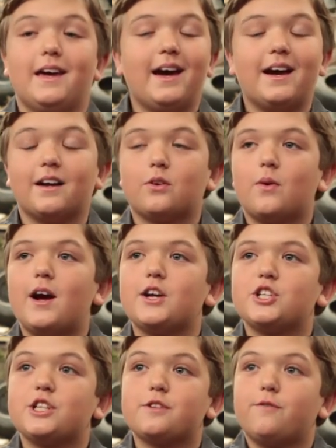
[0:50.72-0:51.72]
Yeah,
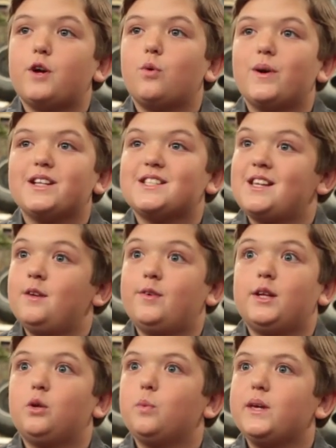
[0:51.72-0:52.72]
Crash has to find a way to save
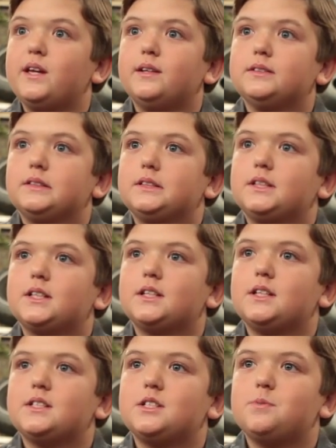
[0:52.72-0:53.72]
Halloween
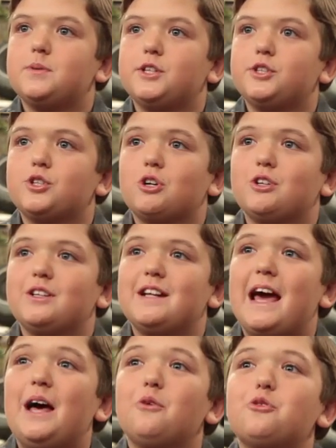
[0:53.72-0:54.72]
because it's being turned into
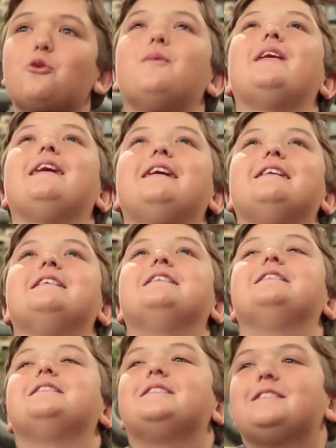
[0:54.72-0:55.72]
Healthoween.
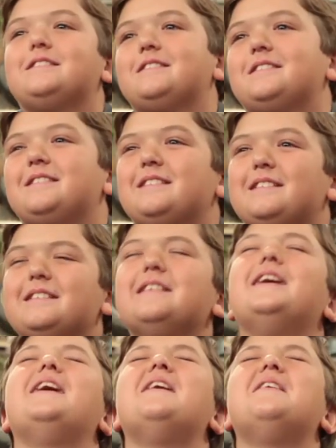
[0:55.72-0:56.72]
Healthoween?
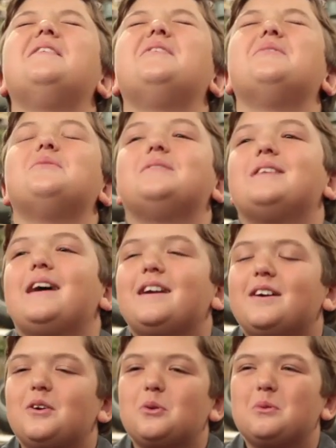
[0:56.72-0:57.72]
Ew. Oh, I
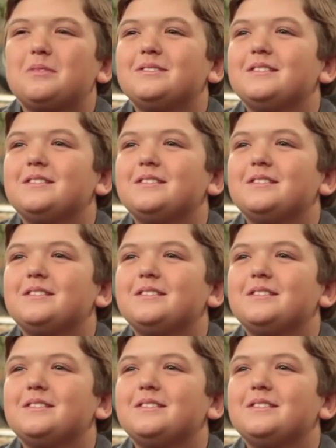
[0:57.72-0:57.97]
know.